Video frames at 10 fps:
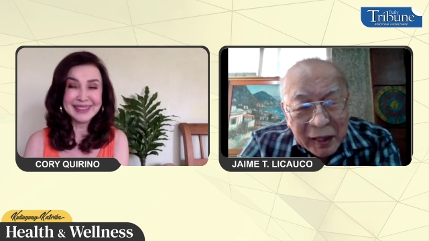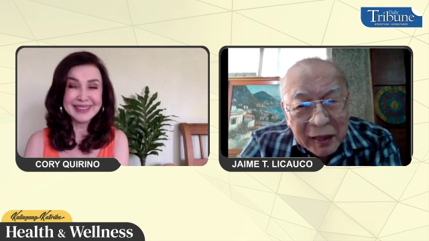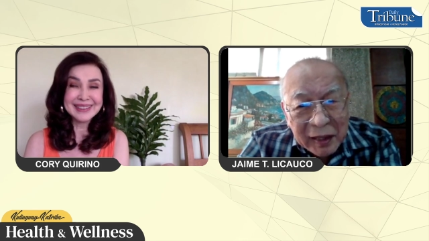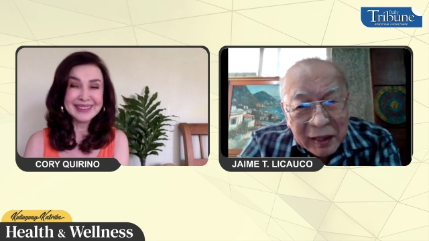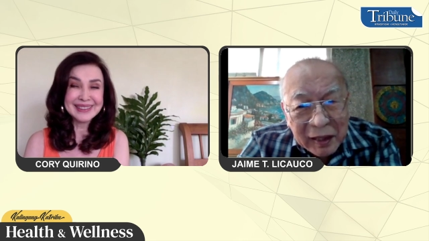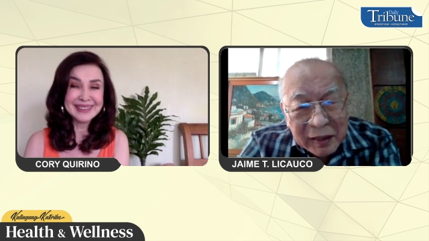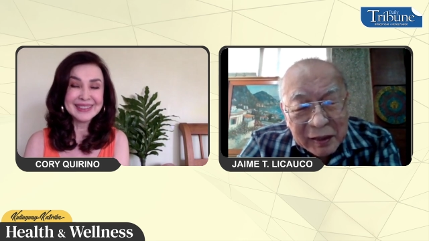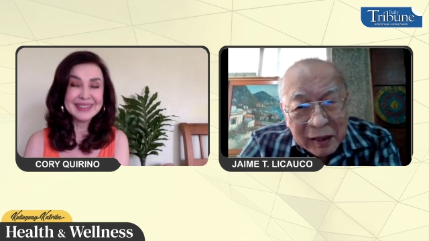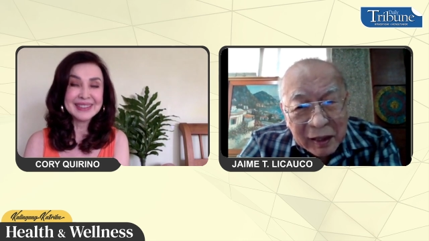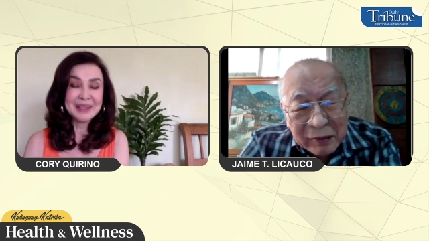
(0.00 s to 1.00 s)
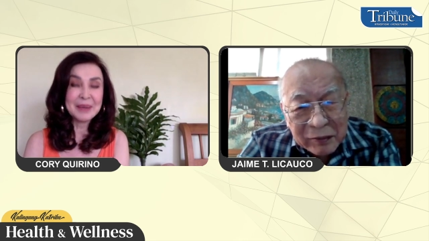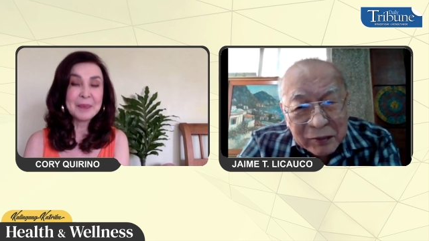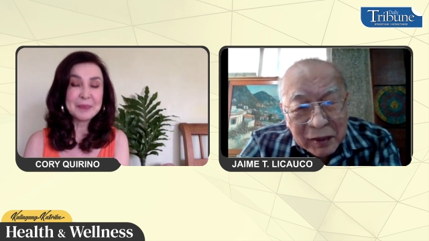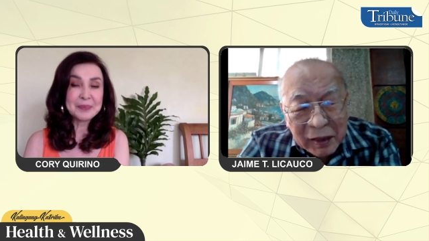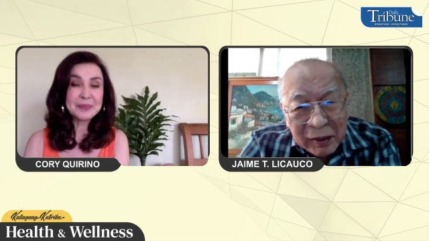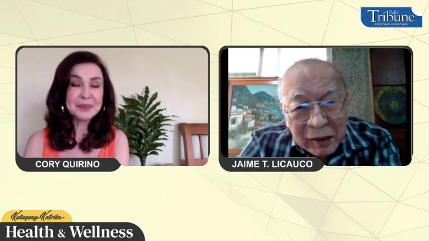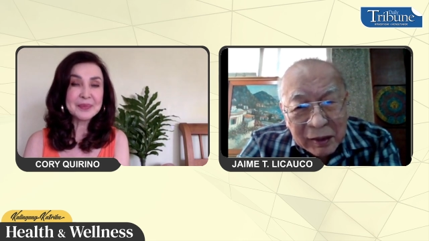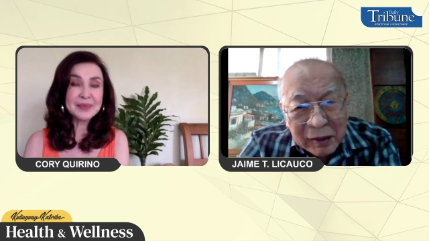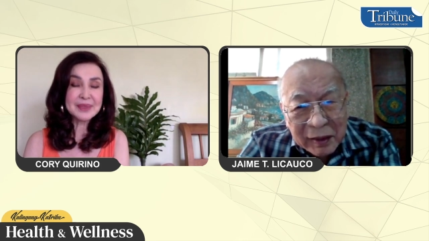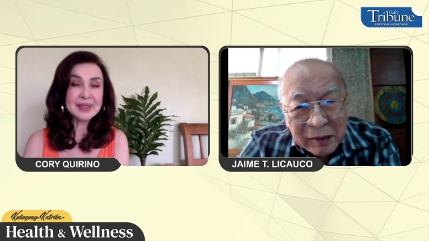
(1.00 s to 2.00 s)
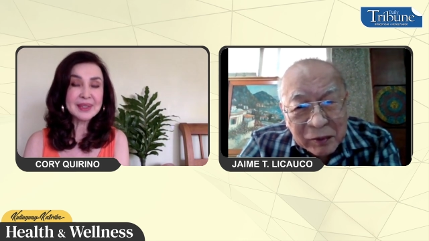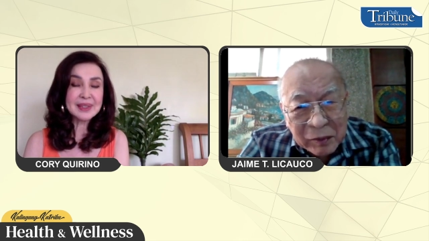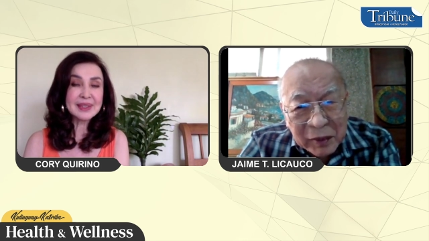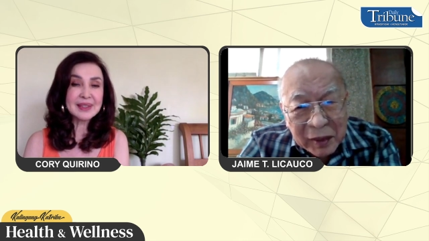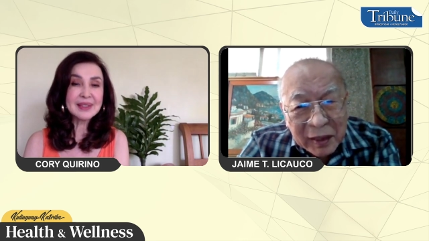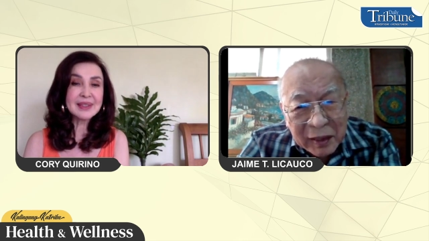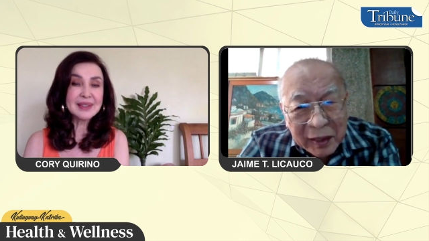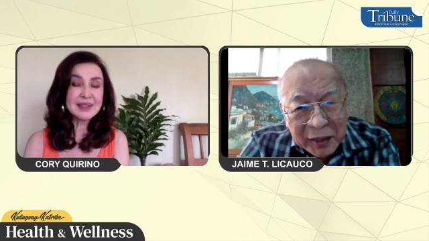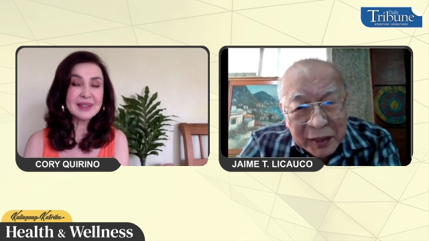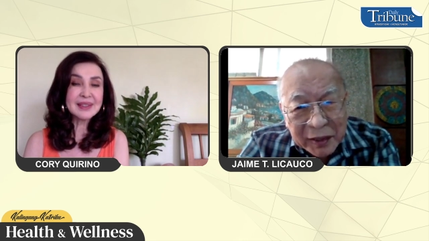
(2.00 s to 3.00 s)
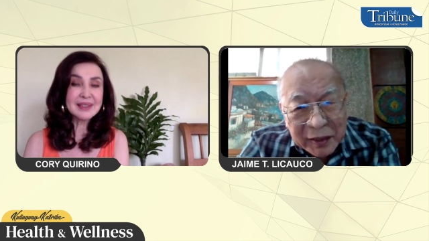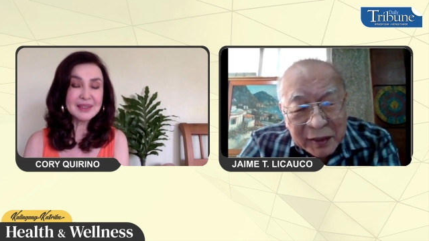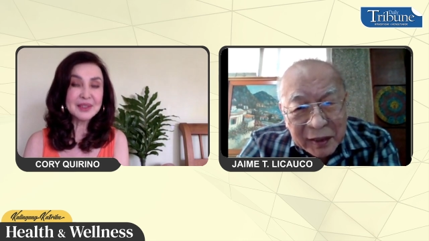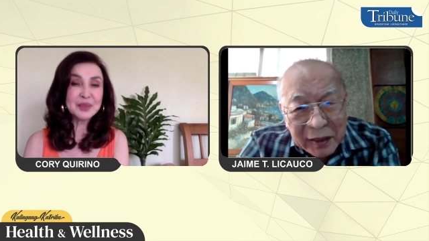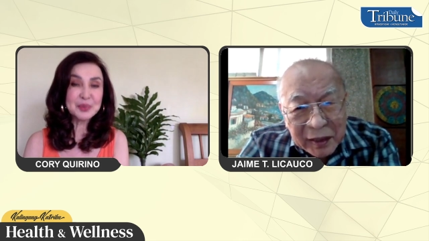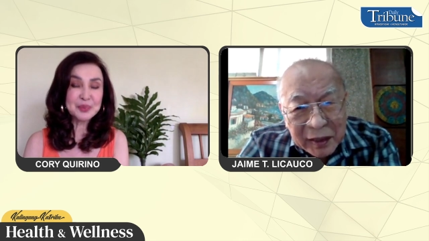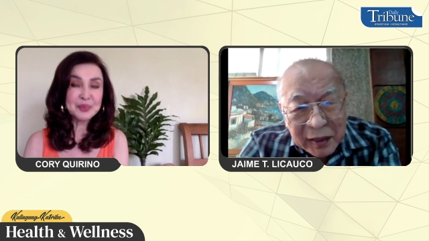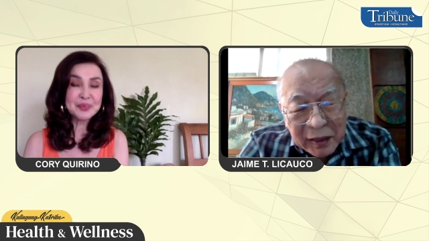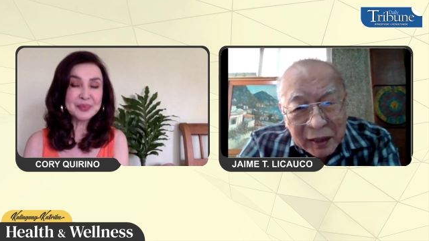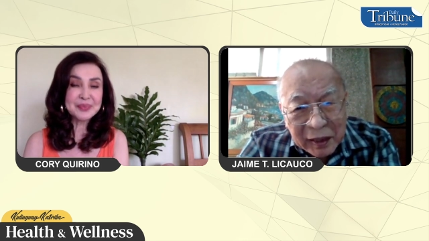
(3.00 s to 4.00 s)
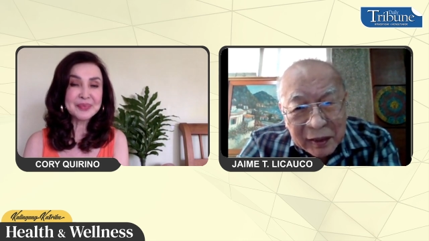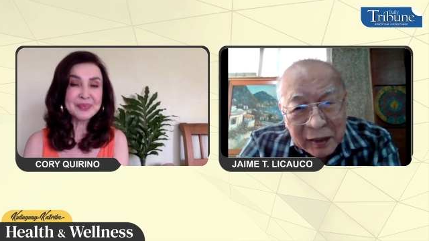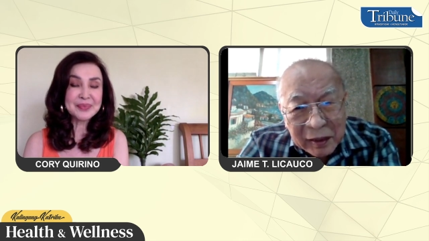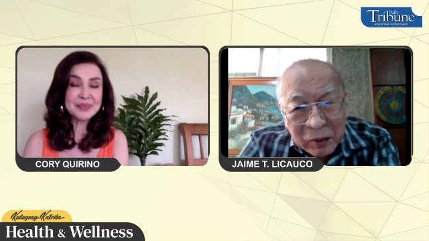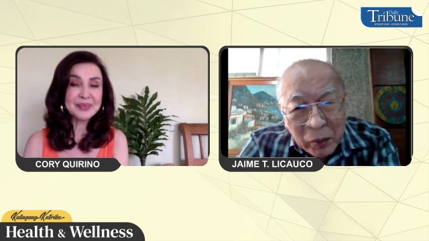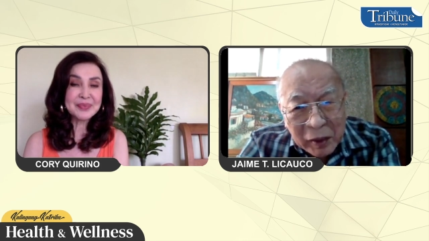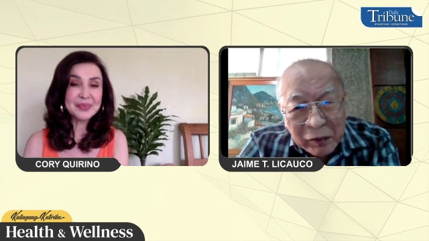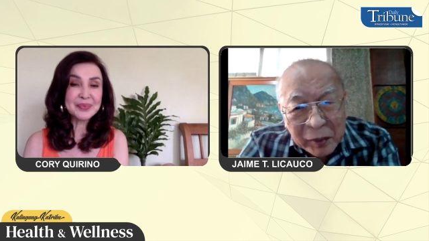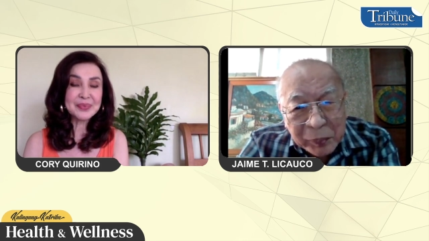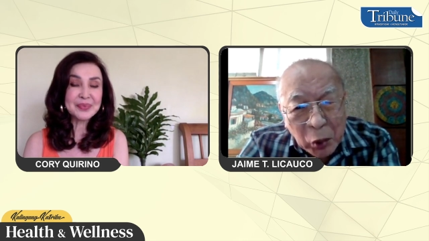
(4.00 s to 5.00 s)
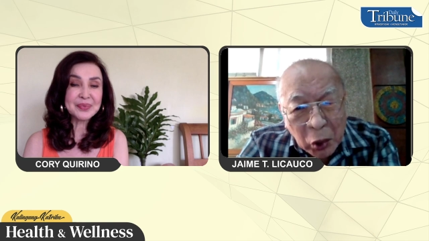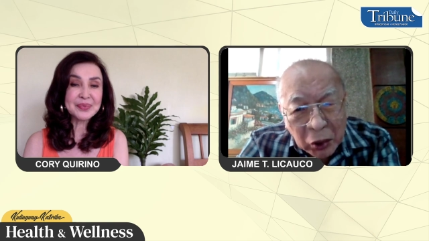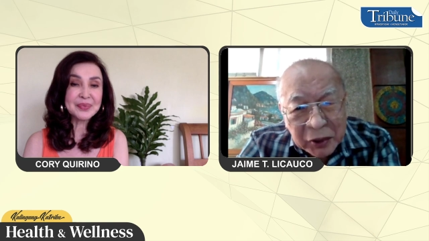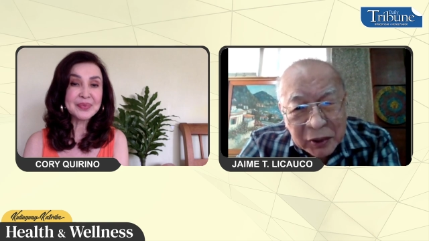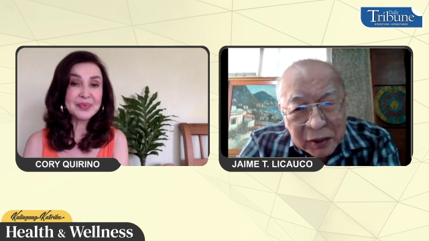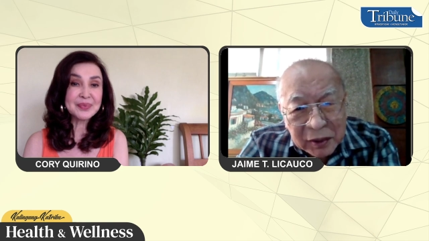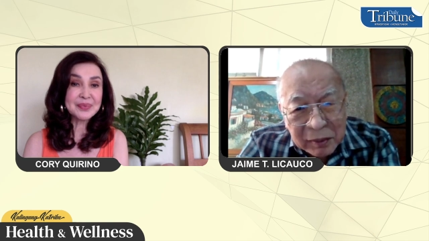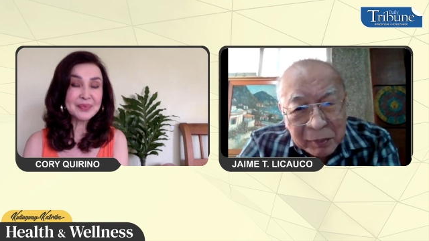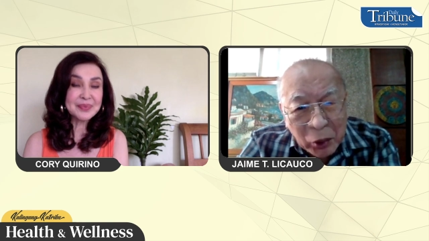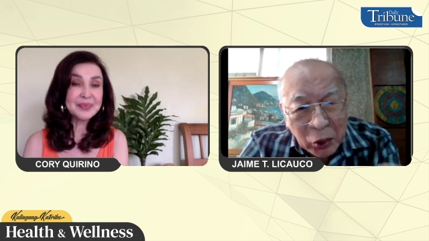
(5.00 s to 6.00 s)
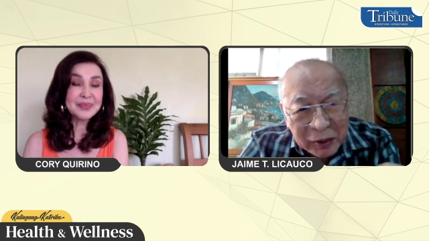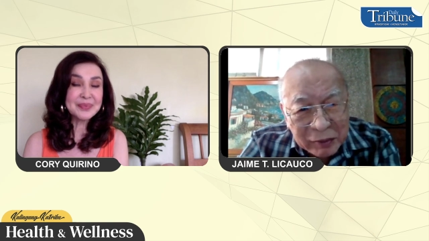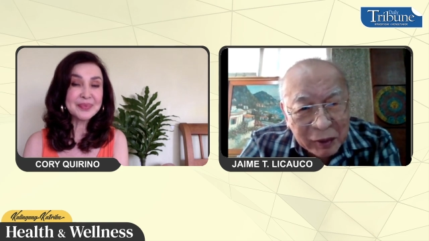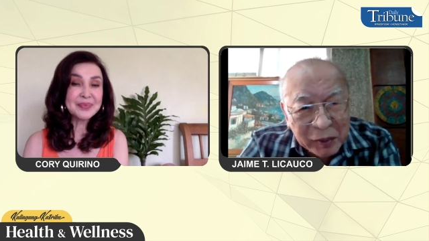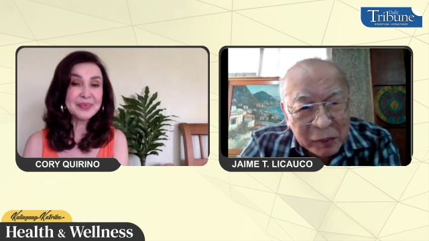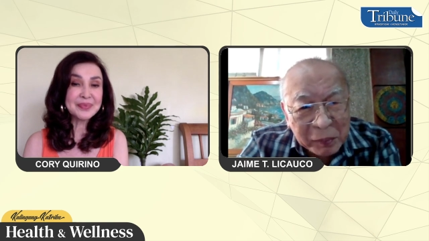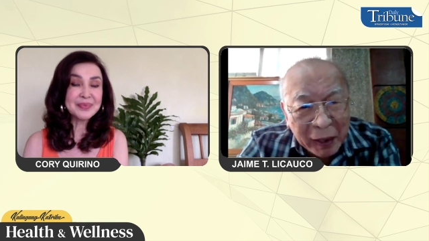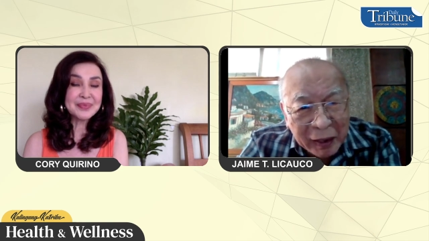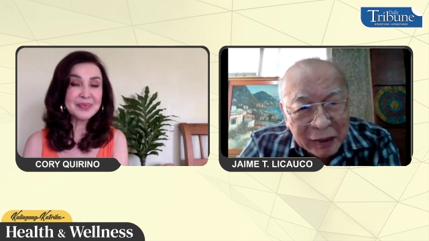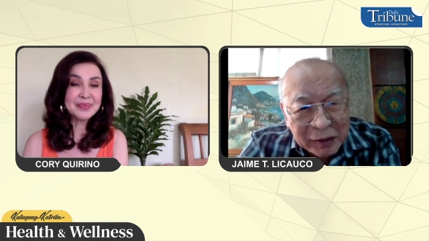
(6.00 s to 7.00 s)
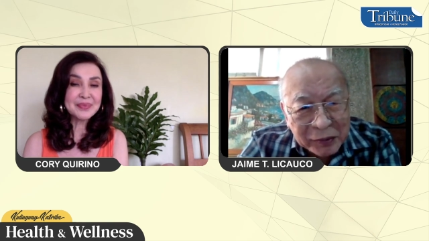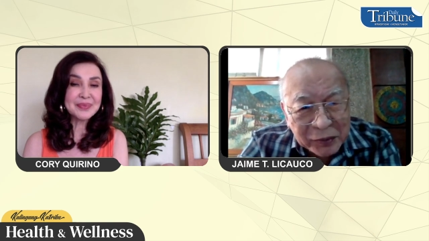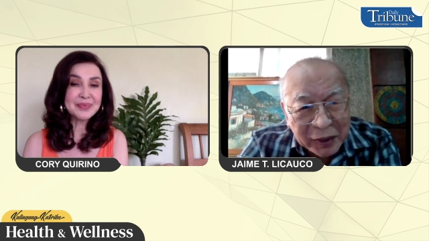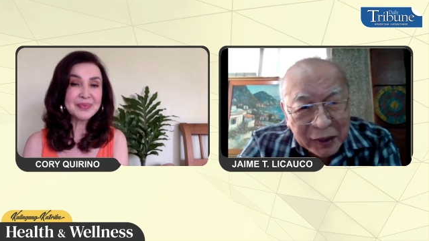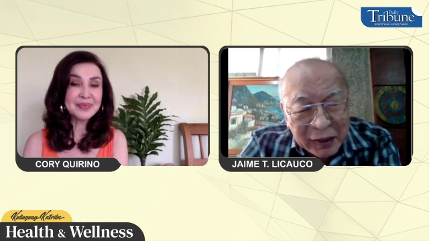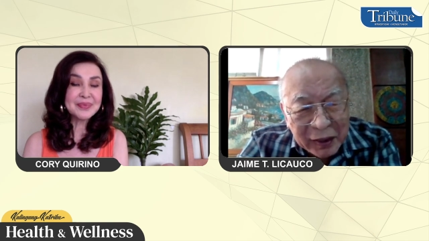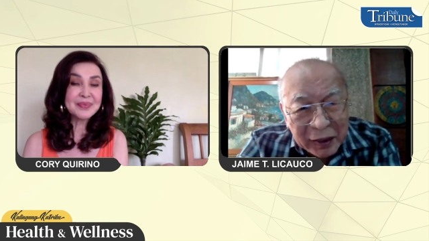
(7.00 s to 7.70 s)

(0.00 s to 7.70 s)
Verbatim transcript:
Speaker 1: And then later, I, I, I read from Edgar Cayce that in one of the paws, paw, one of the paa of the,